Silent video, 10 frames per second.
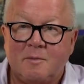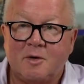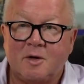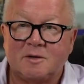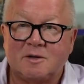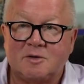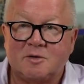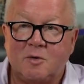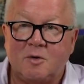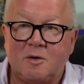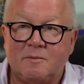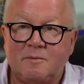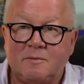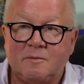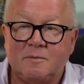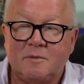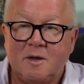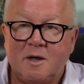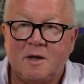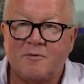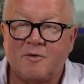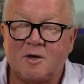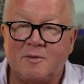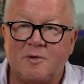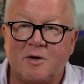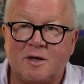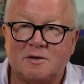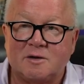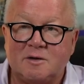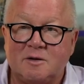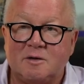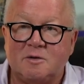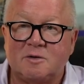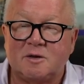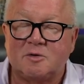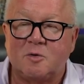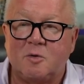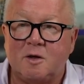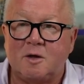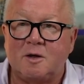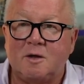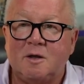Myrtle health? Essential oil. Myrtle. I've heard lemongrass too, essential oil,